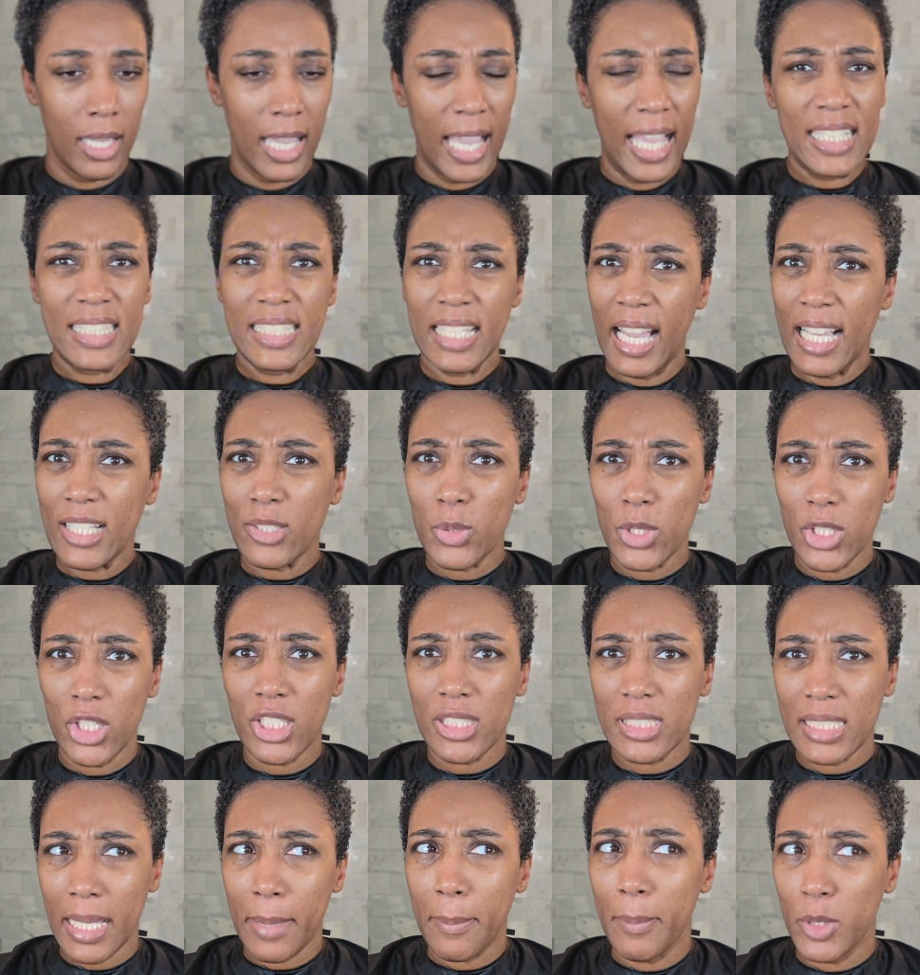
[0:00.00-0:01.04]
it actually
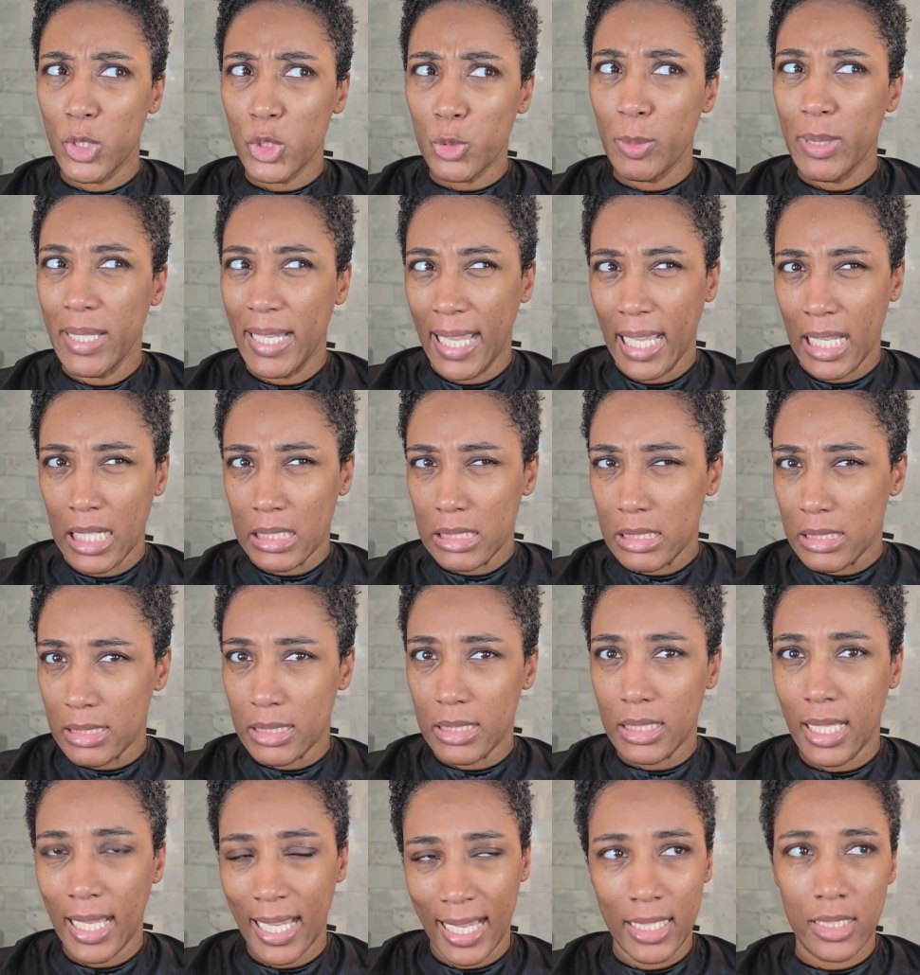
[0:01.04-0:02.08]
looks like mushed bananas,
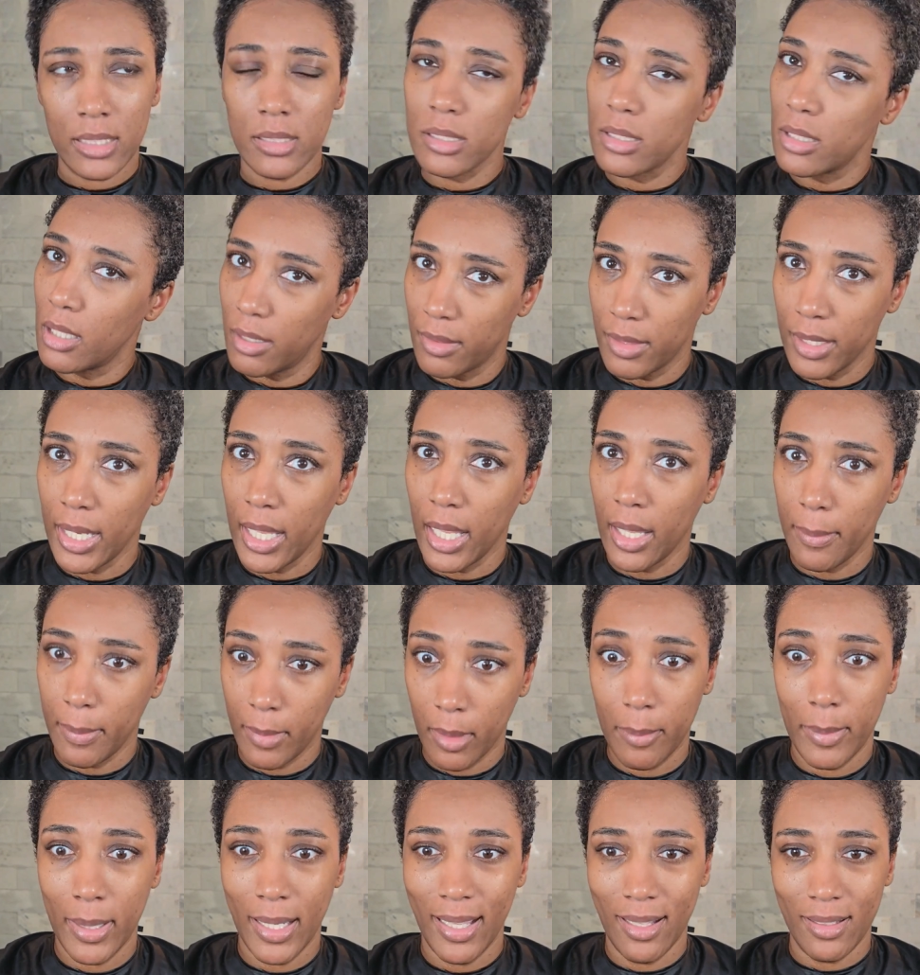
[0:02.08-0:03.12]
hence the name
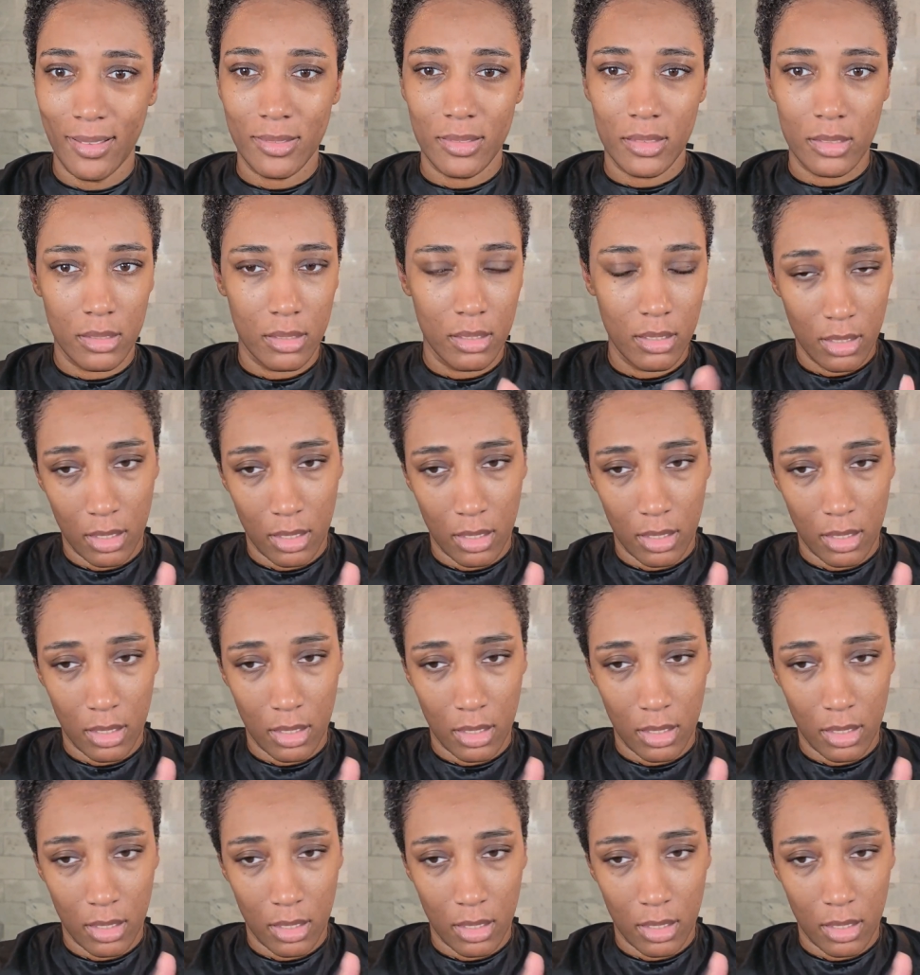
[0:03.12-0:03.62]
Bananas.